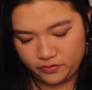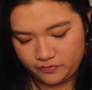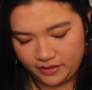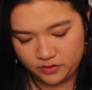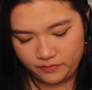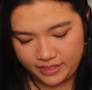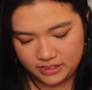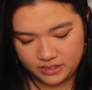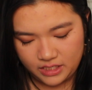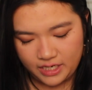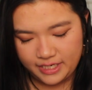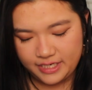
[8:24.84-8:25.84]
correct way to
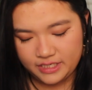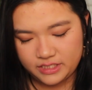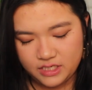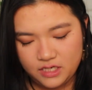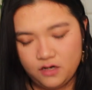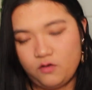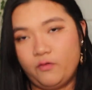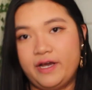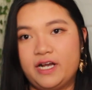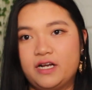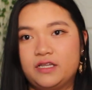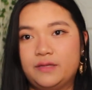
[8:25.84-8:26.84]
tie it
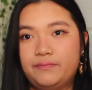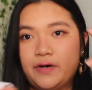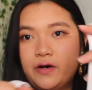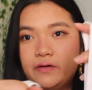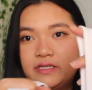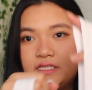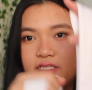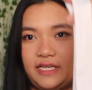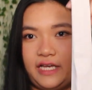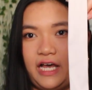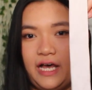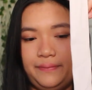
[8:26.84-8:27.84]
where the bow isn't
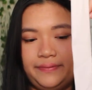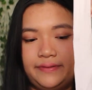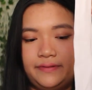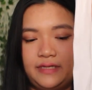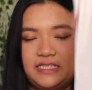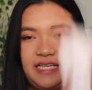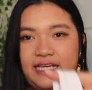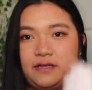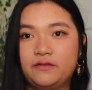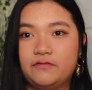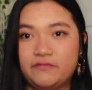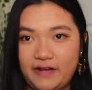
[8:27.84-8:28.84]
like up, it's like
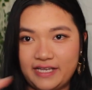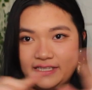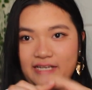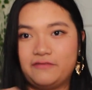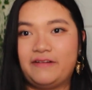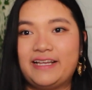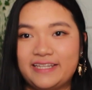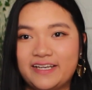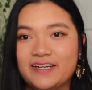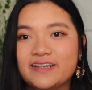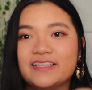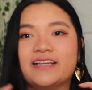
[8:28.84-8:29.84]
right like right
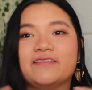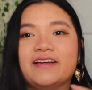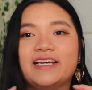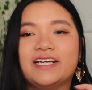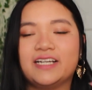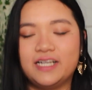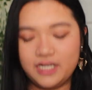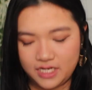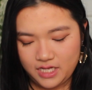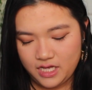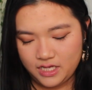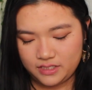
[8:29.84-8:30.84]
there, like right here.
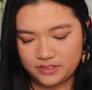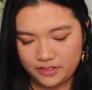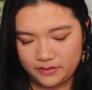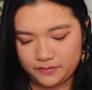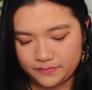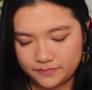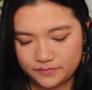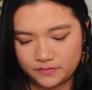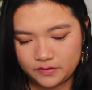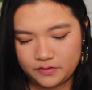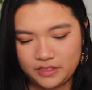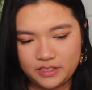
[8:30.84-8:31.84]
So
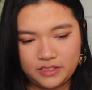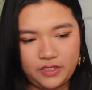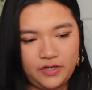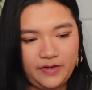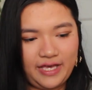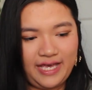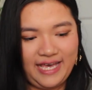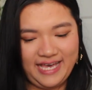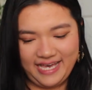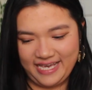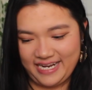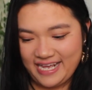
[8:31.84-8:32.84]
let's go
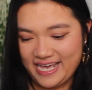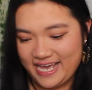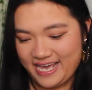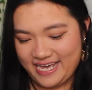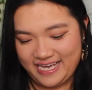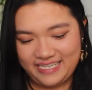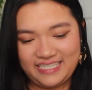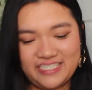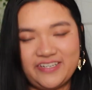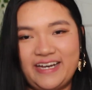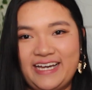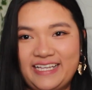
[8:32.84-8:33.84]
ahead and
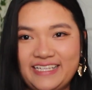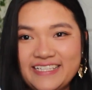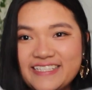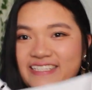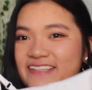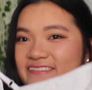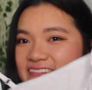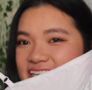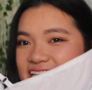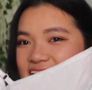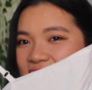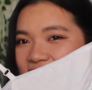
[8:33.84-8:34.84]
try this one